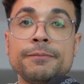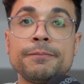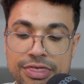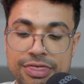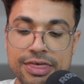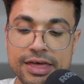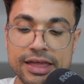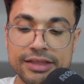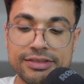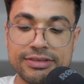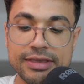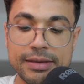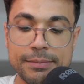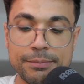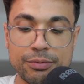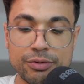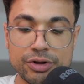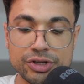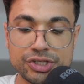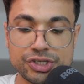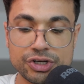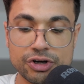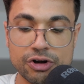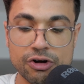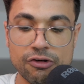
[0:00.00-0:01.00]
the
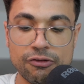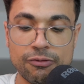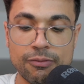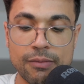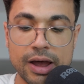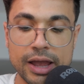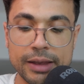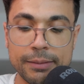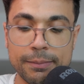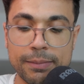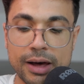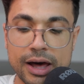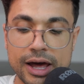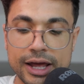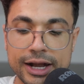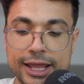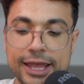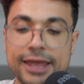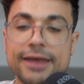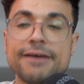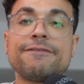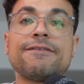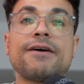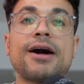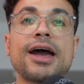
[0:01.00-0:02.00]
temperature of my
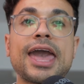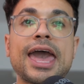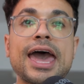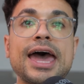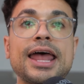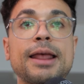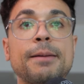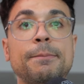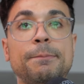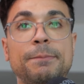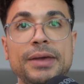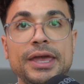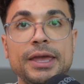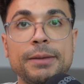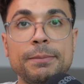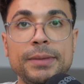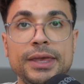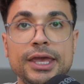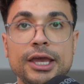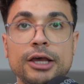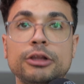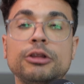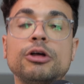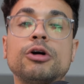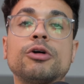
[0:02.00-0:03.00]
body, if I had a big
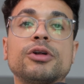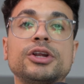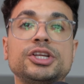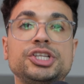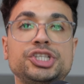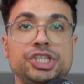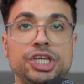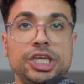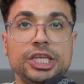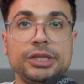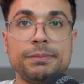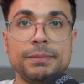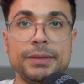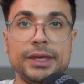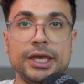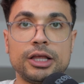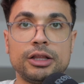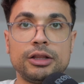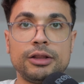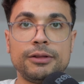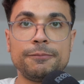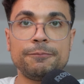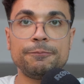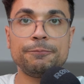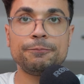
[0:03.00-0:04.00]
meal or a cheat
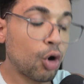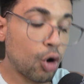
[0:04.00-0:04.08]
meal,